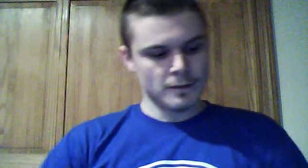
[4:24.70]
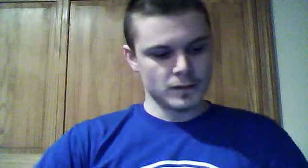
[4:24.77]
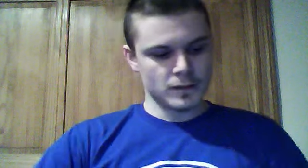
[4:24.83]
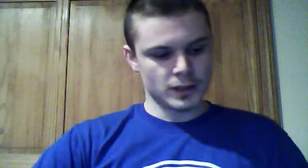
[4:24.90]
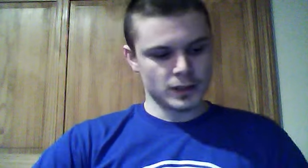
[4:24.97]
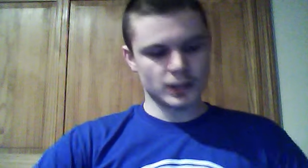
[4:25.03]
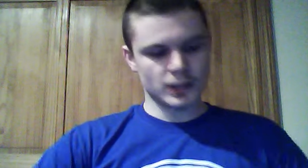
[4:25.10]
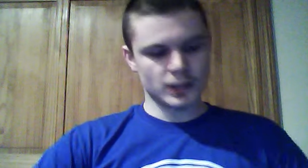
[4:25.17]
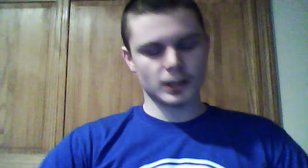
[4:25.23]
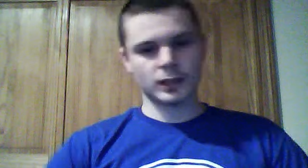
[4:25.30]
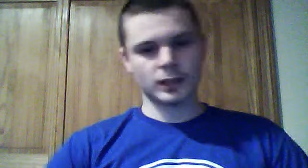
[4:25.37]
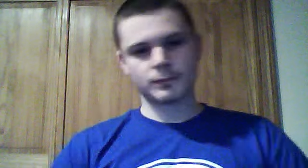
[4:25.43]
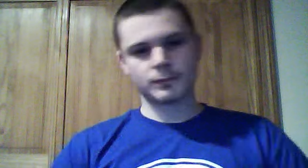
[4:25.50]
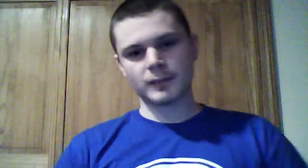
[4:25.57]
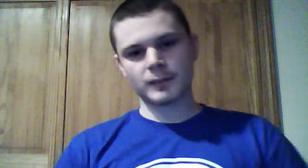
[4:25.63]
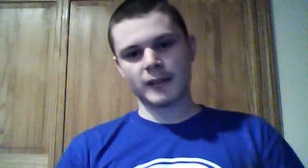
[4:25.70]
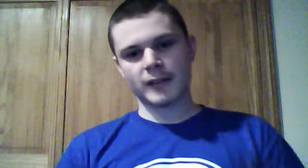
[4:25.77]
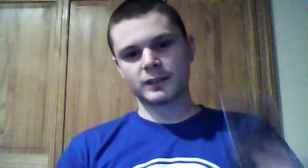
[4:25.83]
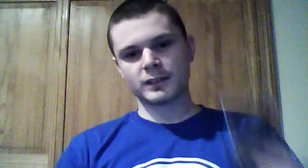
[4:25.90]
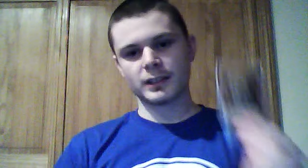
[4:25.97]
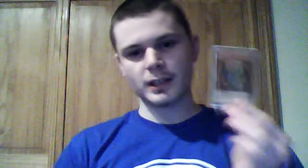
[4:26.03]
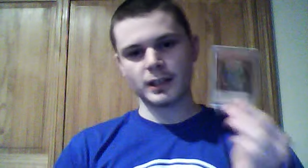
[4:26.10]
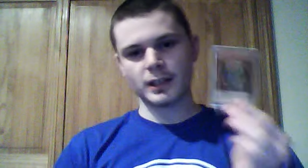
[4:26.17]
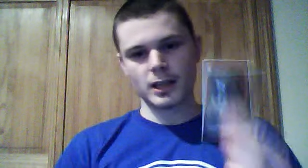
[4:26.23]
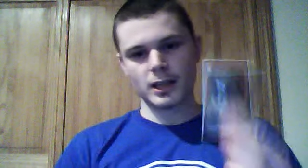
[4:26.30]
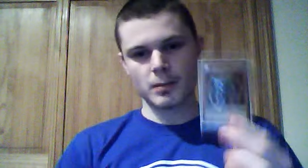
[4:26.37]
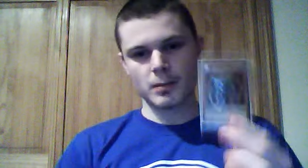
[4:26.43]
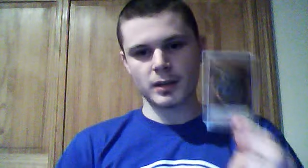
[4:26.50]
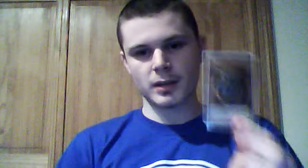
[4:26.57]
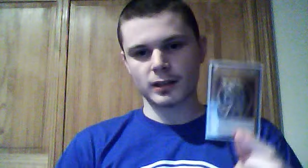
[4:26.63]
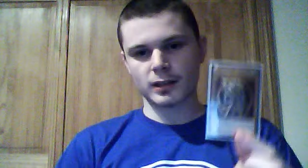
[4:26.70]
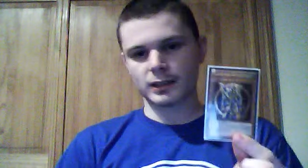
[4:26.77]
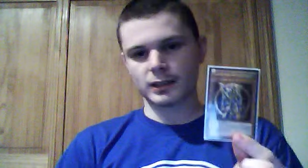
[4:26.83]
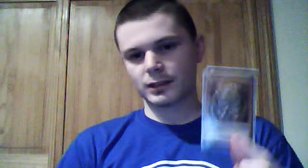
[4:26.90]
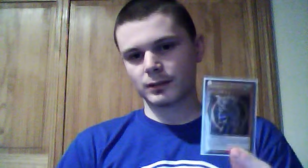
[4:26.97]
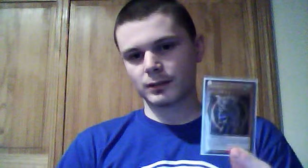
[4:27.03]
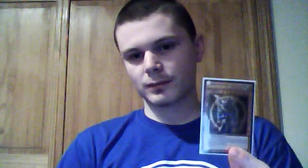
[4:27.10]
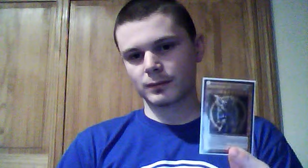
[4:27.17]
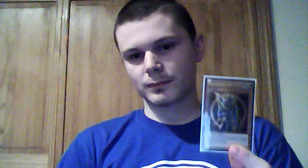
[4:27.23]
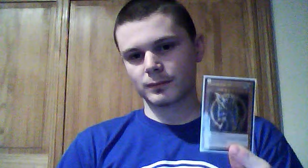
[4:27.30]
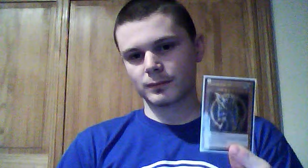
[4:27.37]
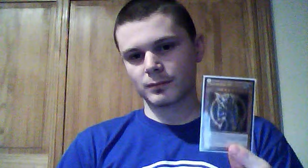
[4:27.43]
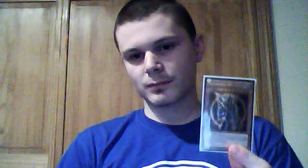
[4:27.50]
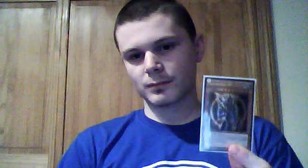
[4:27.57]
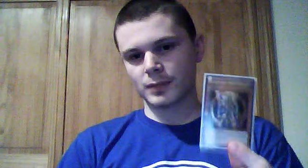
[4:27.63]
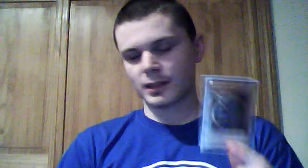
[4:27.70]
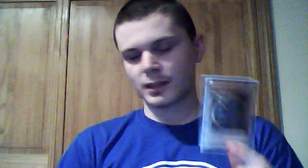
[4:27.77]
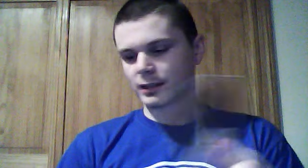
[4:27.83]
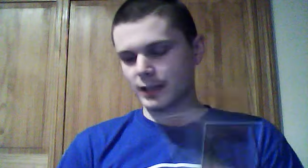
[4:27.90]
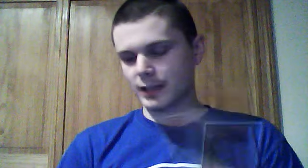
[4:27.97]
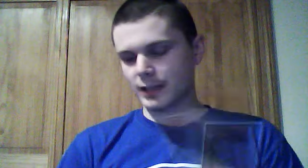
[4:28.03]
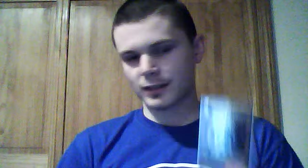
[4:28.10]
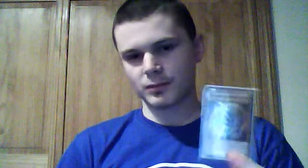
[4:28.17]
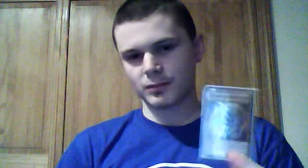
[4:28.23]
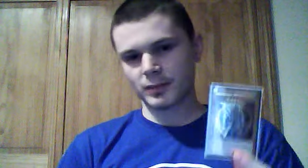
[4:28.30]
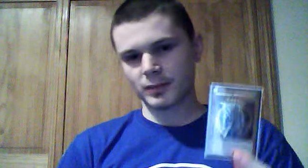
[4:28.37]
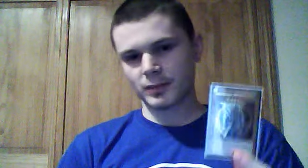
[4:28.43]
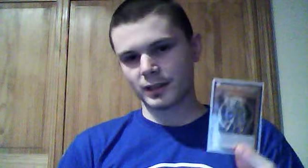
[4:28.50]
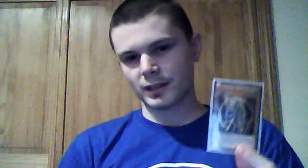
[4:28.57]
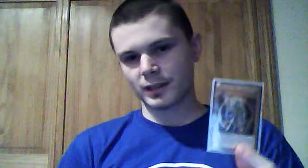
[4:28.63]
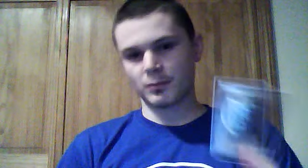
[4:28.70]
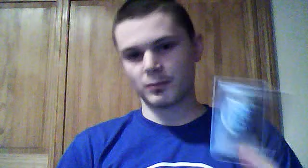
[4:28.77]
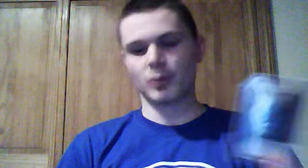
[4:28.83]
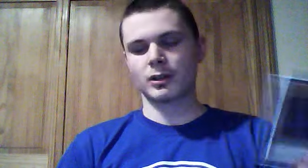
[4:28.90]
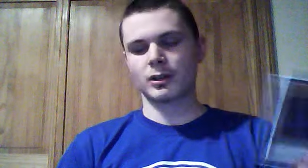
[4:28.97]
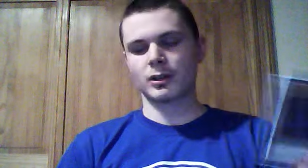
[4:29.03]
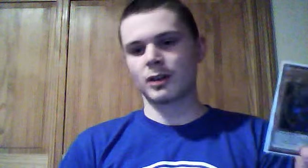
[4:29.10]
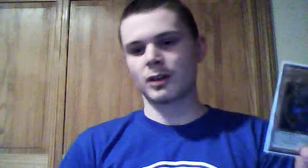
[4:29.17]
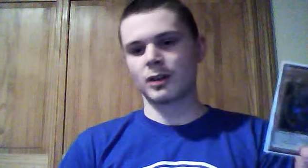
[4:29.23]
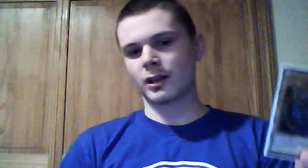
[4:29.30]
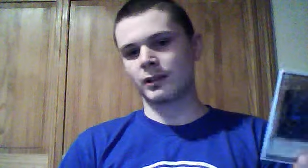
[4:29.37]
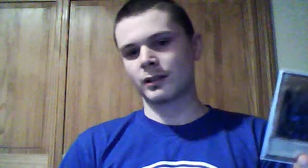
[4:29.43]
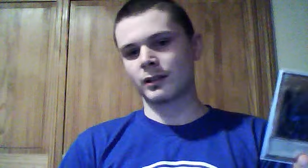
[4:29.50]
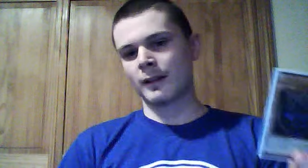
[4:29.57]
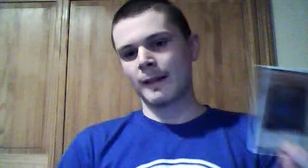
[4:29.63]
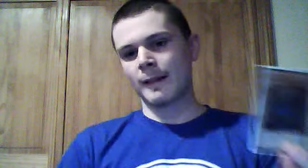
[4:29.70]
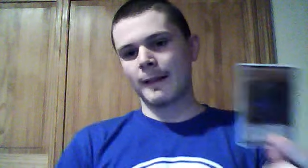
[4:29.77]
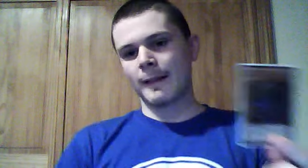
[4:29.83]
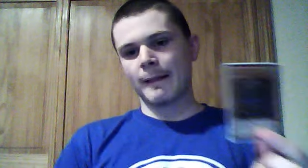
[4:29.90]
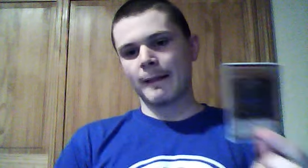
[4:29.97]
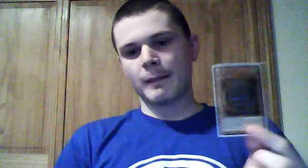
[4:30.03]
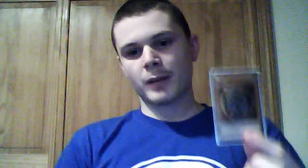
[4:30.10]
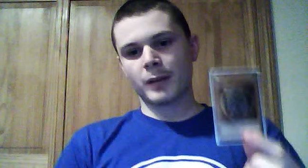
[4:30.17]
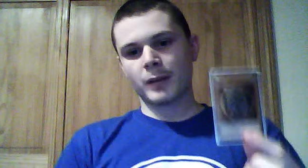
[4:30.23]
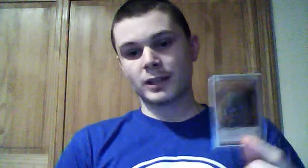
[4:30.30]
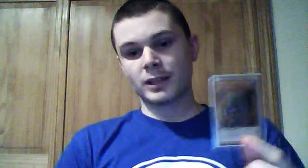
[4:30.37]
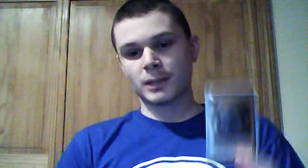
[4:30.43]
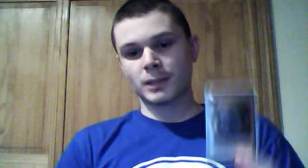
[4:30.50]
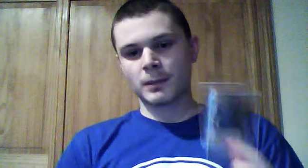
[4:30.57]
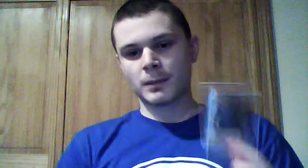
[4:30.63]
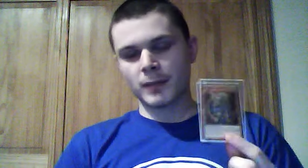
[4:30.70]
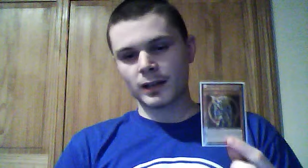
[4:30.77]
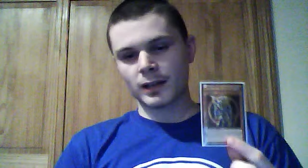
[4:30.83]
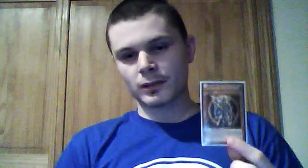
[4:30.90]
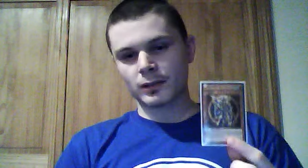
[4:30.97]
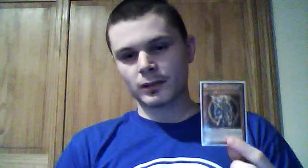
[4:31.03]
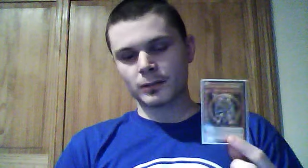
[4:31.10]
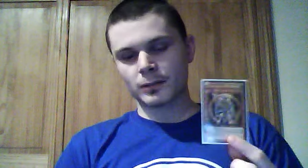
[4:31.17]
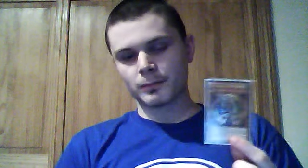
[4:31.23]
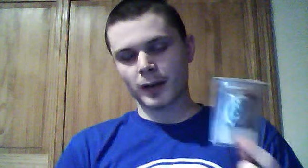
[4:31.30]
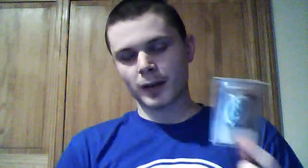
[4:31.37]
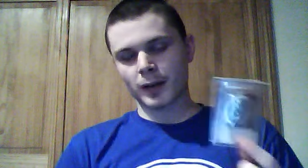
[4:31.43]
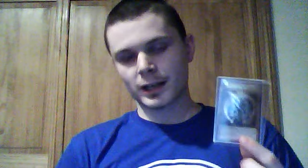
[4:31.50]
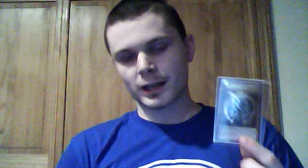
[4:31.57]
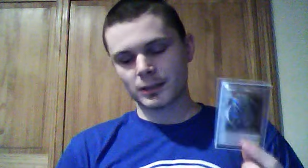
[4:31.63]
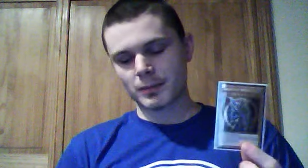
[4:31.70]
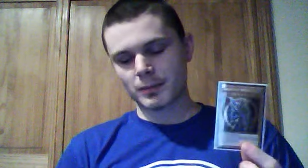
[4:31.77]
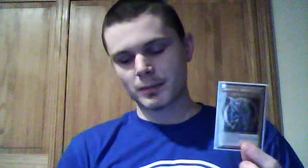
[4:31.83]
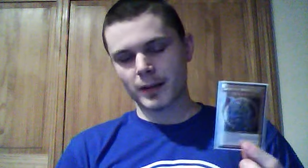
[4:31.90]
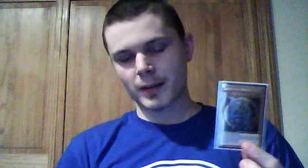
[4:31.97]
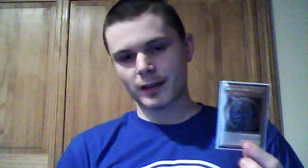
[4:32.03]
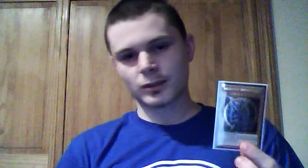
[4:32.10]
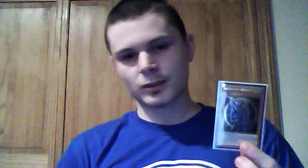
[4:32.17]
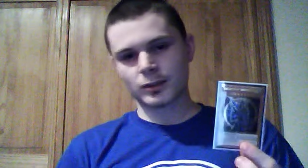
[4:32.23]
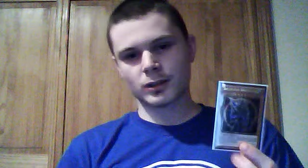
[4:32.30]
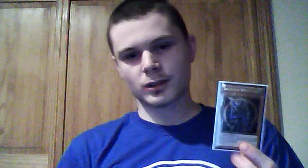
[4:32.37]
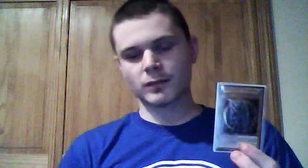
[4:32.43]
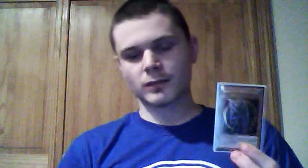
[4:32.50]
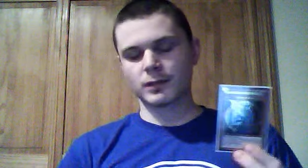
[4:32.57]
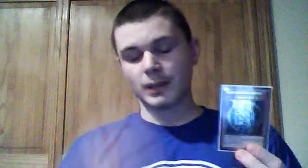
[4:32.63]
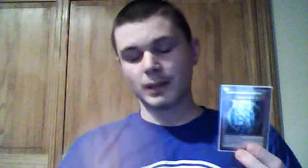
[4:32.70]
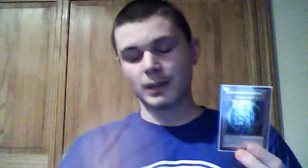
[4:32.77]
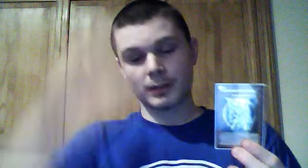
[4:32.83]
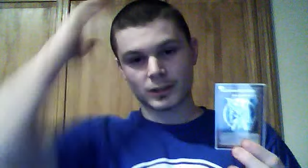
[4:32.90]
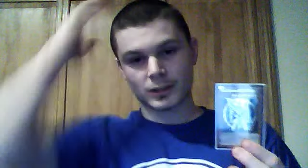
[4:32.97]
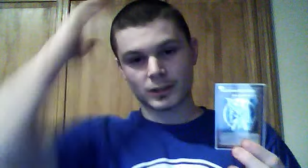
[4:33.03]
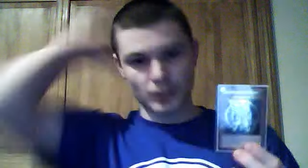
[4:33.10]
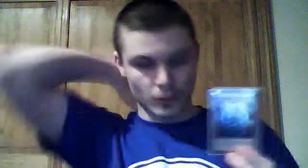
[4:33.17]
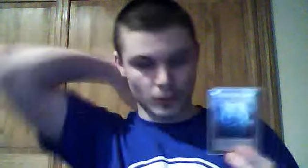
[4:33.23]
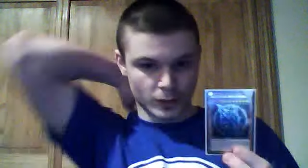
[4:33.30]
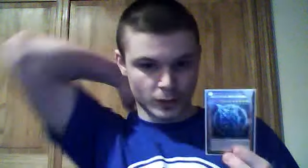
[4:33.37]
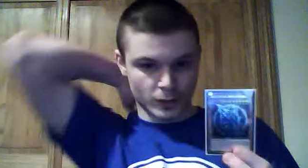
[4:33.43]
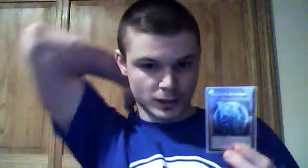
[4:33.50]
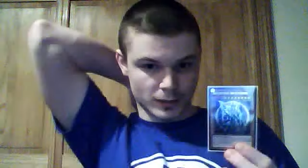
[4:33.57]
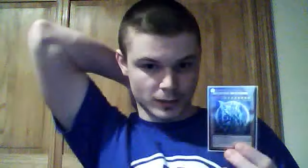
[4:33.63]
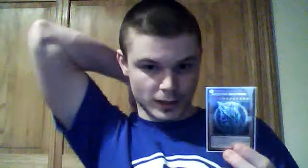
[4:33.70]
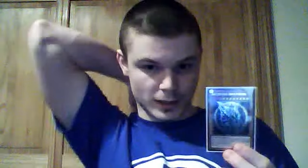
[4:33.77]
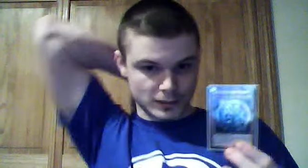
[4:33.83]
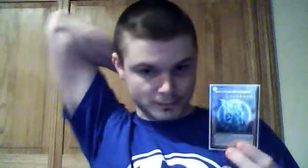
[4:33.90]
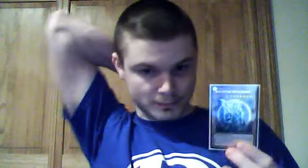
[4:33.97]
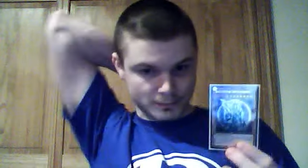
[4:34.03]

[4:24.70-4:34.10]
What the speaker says: And then, obviously, BLS. BLS, yes. BLS, a broken card. Probably should have been banned a little. Probably should have been banned. Shouldn't even, I mean, there's no question about it.